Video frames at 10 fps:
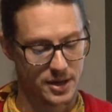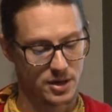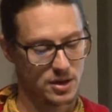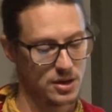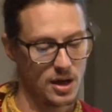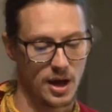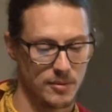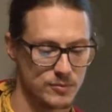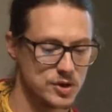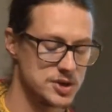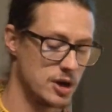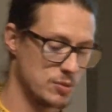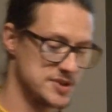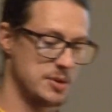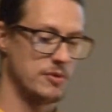I had a good
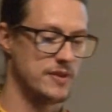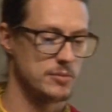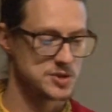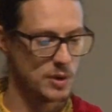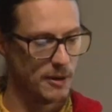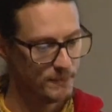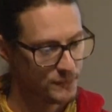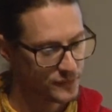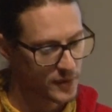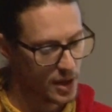talk with some of them as well.